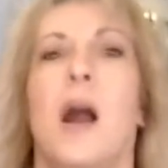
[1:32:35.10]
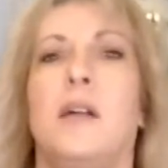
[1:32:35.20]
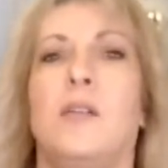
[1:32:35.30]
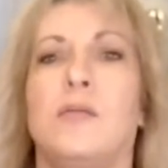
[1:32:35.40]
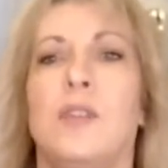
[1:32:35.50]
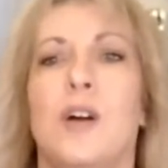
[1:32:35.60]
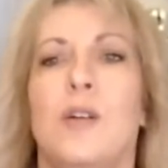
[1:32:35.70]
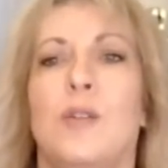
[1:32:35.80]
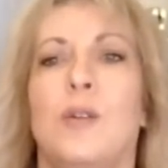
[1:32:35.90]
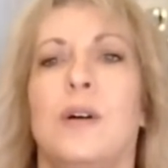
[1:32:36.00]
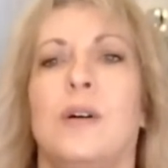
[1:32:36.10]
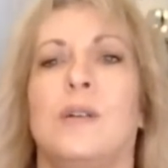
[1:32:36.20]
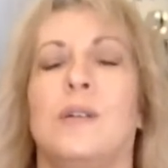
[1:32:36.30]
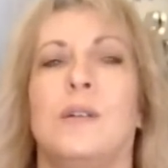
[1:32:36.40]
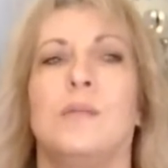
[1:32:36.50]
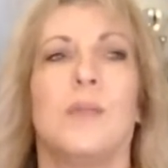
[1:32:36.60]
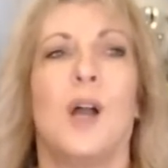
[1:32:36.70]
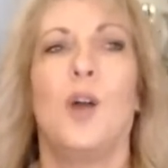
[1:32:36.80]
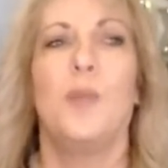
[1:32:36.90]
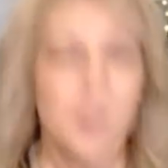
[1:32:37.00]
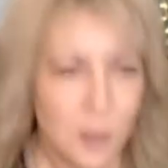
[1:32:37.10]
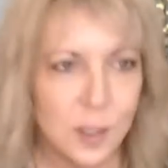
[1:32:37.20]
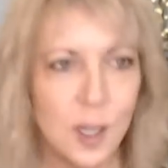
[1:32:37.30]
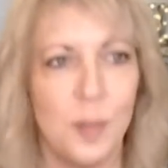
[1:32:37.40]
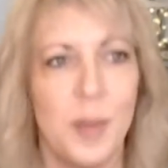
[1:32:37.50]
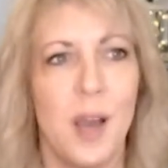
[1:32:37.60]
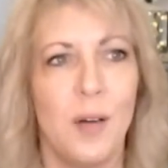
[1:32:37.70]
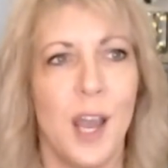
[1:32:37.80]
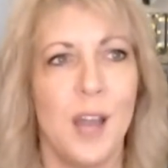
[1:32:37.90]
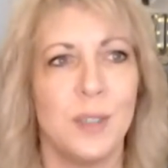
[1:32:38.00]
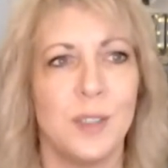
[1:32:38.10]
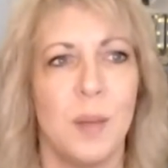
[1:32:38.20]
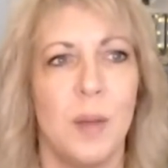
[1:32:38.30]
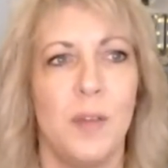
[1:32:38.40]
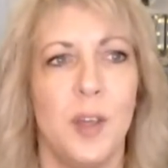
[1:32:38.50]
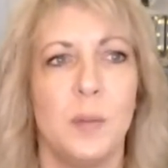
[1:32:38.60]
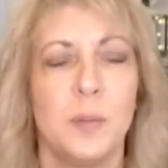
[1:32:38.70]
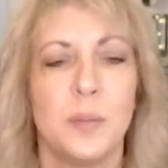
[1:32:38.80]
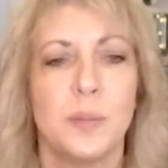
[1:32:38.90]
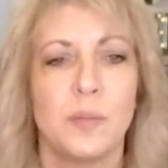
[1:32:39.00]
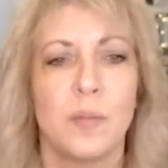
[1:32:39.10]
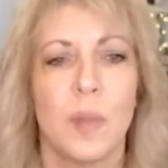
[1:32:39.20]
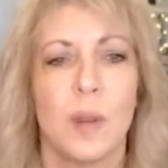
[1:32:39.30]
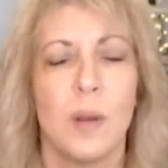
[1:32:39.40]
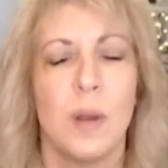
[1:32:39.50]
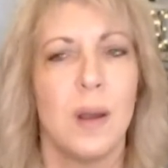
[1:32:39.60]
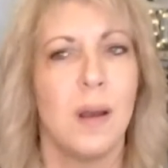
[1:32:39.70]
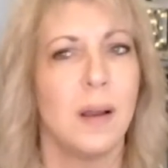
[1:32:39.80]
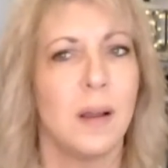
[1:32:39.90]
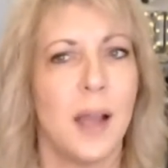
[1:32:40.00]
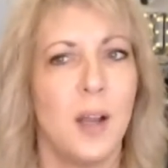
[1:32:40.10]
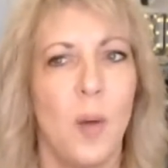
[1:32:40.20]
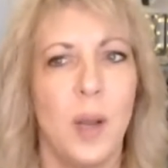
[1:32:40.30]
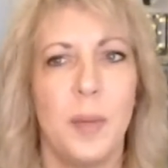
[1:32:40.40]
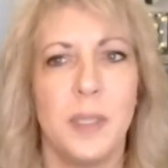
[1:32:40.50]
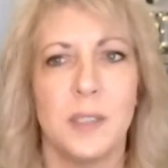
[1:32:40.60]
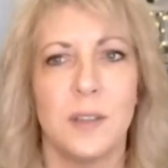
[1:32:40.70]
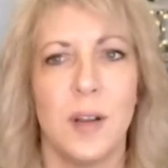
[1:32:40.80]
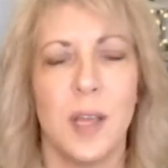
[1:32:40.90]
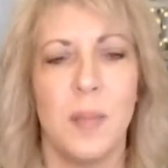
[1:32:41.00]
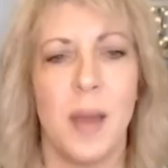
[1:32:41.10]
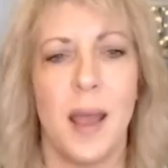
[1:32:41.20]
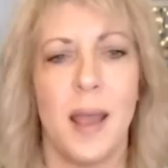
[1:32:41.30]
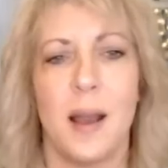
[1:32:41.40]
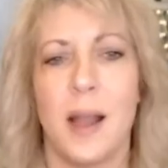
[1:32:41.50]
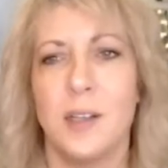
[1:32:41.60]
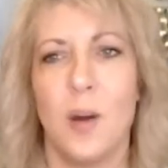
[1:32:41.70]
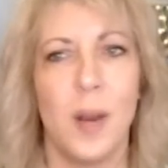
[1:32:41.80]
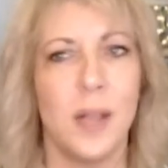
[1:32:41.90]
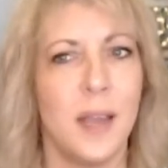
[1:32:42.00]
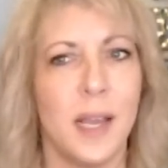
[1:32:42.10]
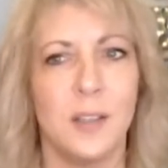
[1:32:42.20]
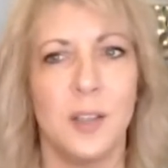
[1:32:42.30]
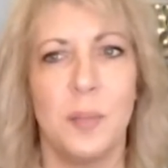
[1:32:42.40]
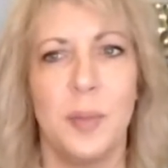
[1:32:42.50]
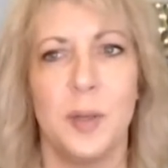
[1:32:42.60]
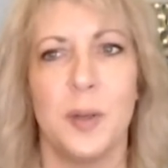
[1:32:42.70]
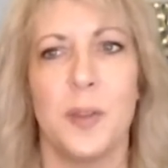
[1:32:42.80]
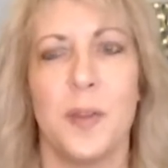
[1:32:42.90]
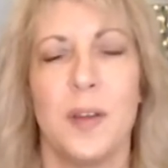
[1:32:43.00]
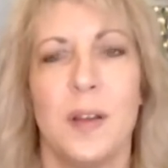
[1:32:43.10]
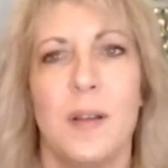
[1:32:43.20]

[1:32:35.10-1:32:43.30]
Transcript: I don't know. I hope this is going to be okay with some of you. I don't want to put this on eBay. I don't want to take it to the booth.